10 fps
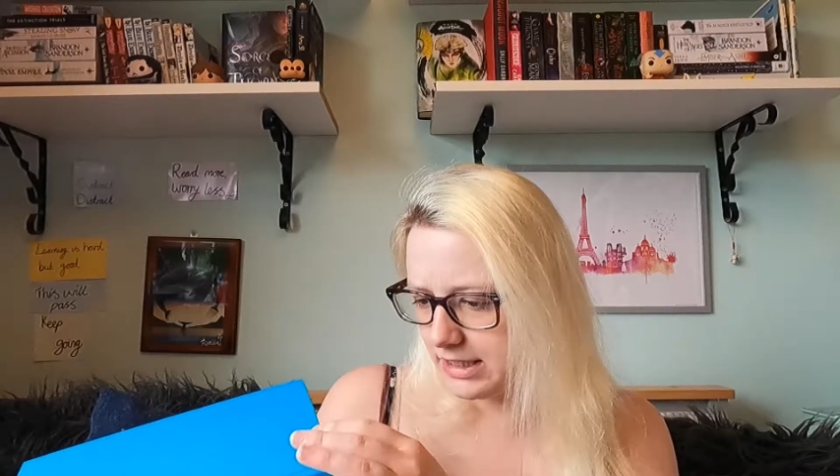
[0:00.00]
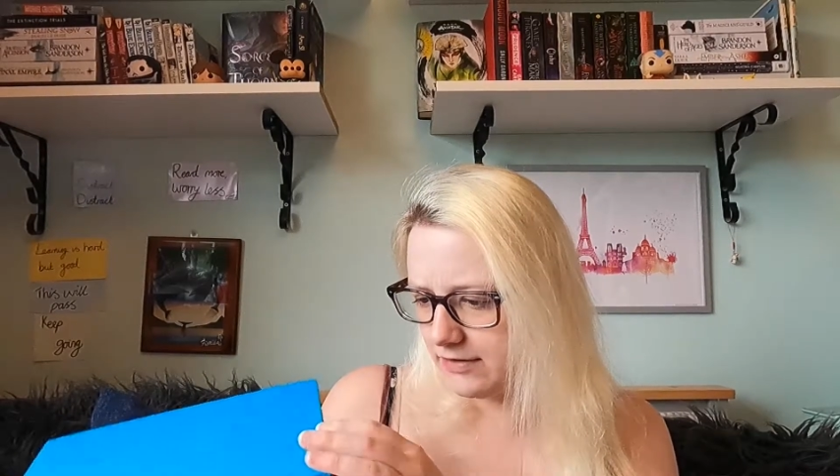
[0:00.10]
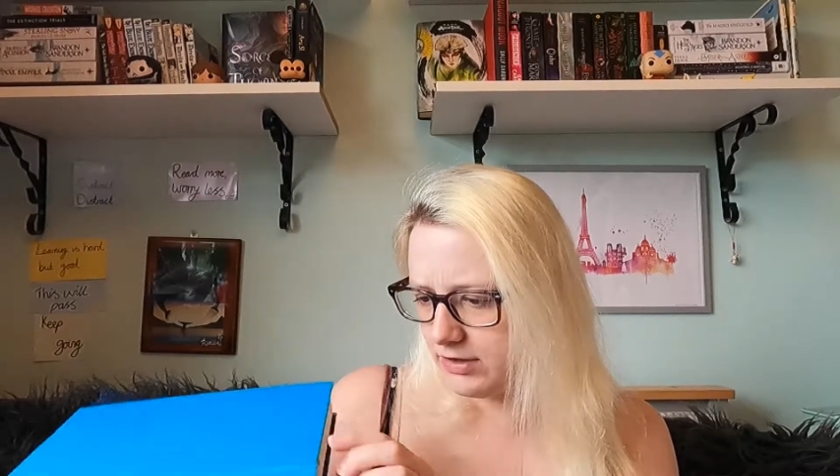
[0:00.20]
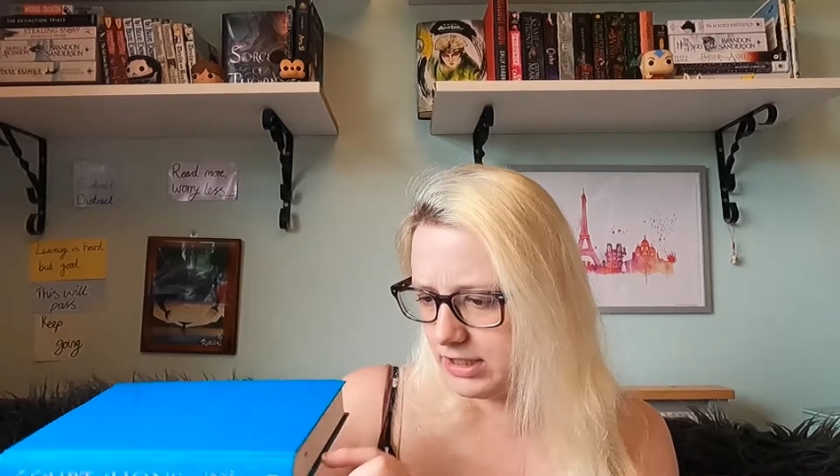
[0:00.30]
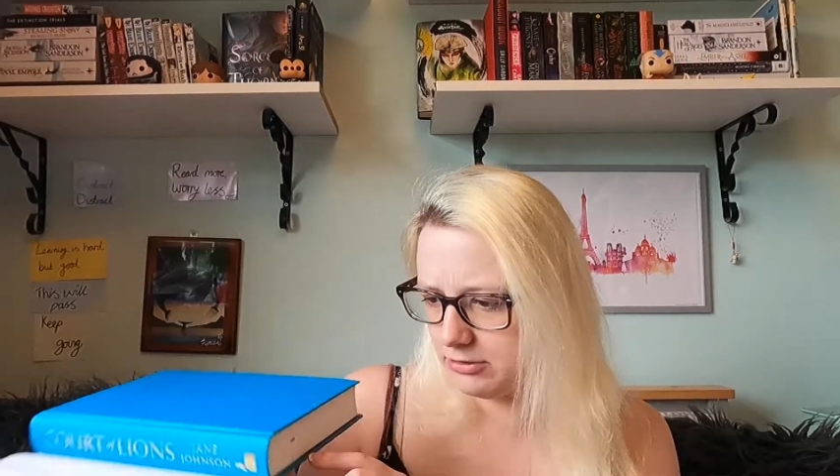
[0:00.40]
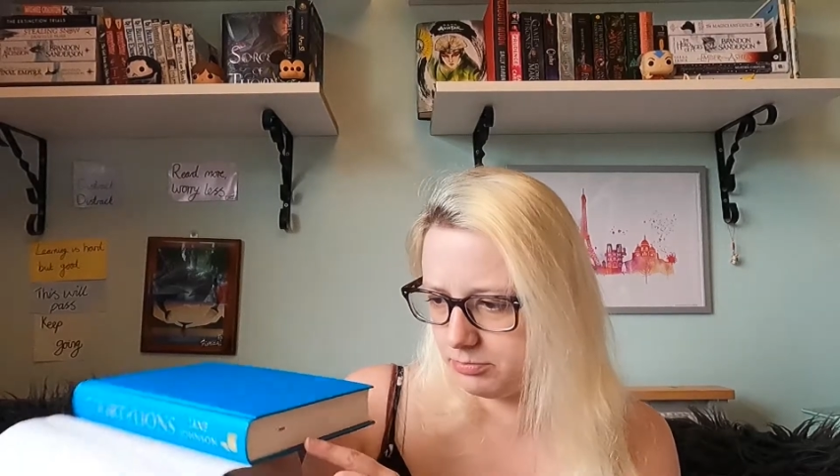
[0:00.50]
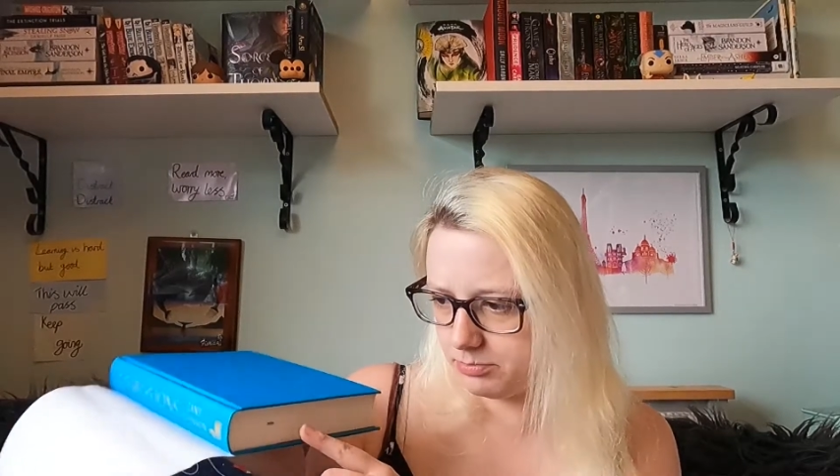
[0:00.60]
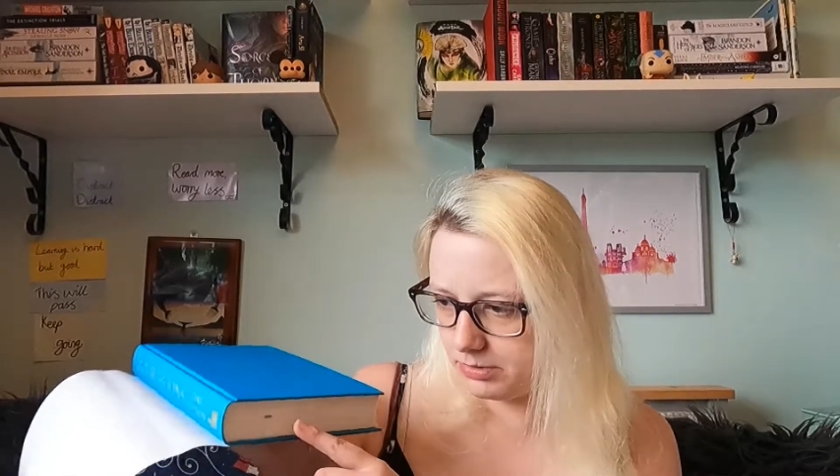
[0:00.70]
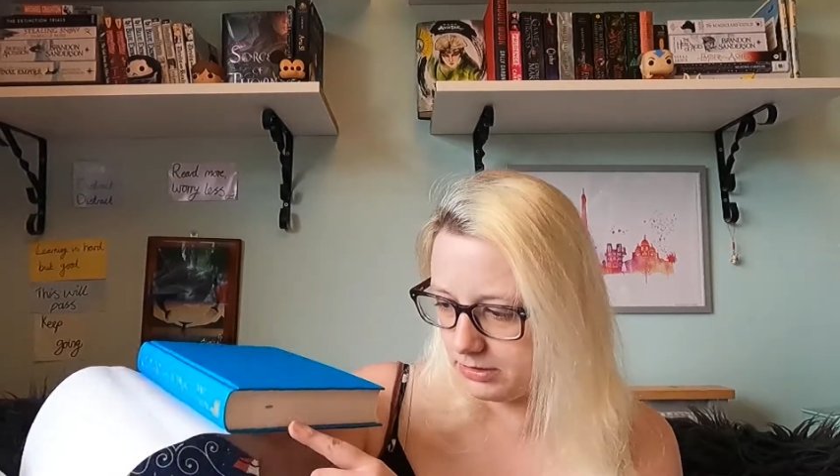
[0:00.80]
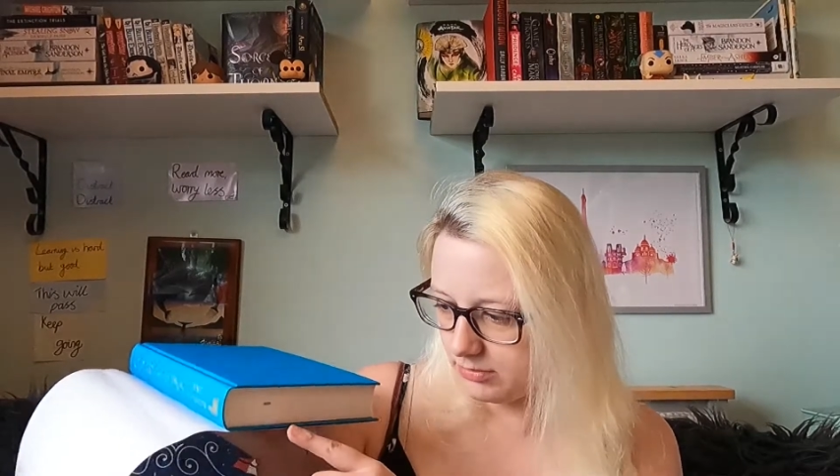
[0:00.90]
even a little
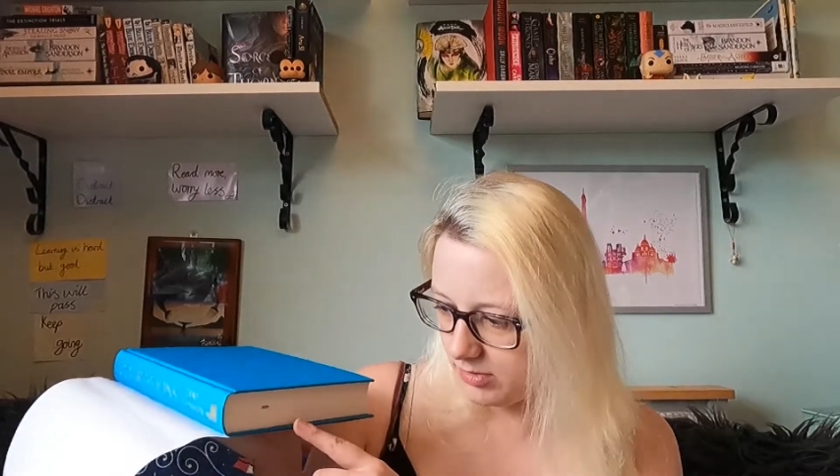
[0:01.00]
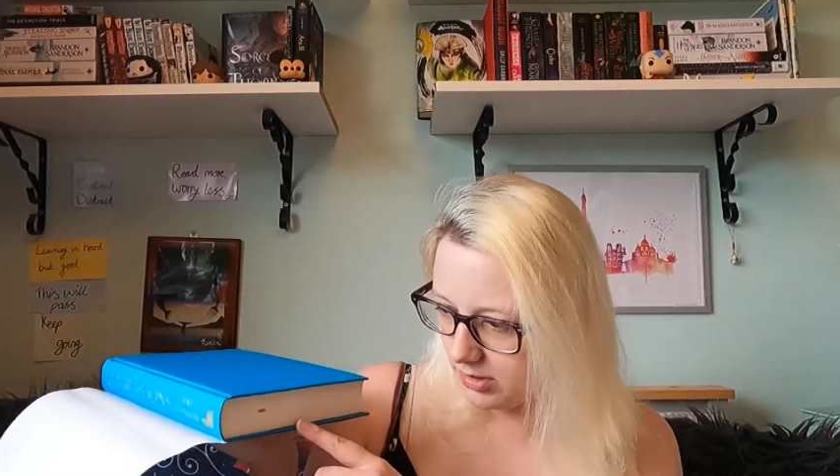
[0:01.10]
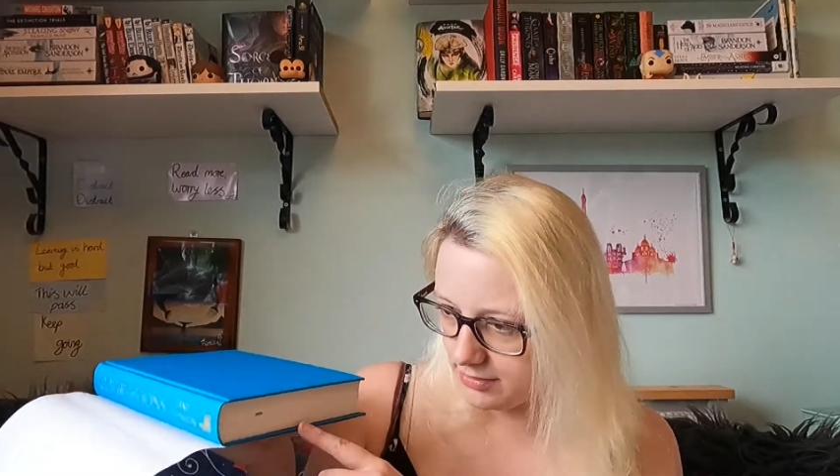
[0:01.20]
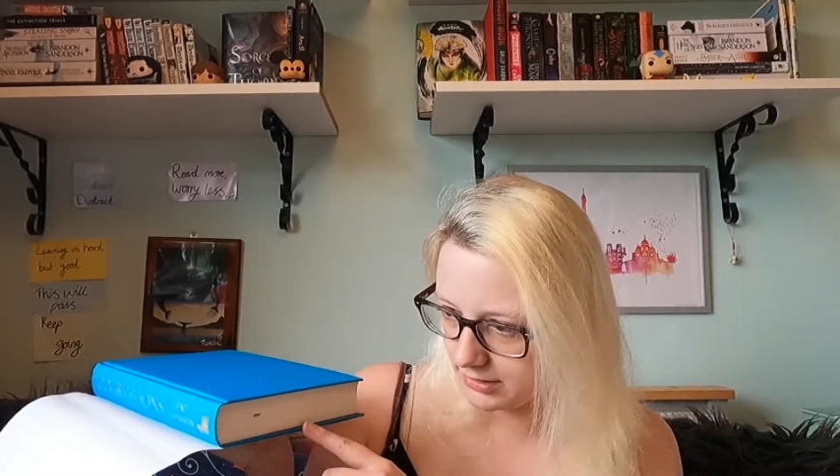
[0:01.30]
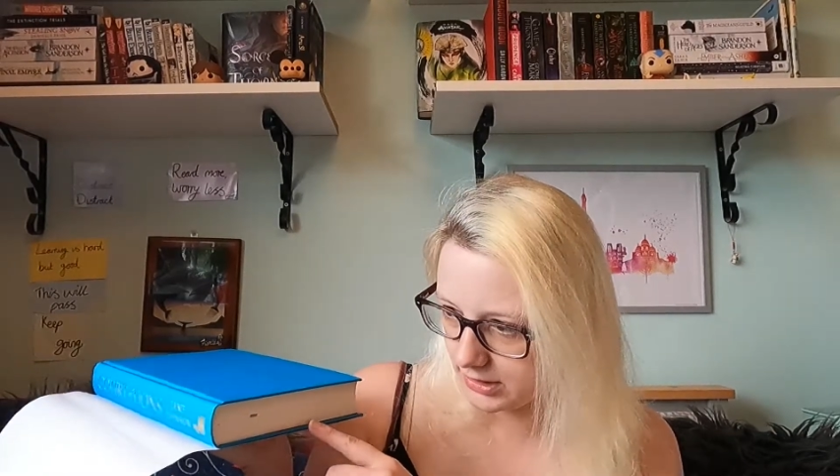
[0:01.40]
bookmark.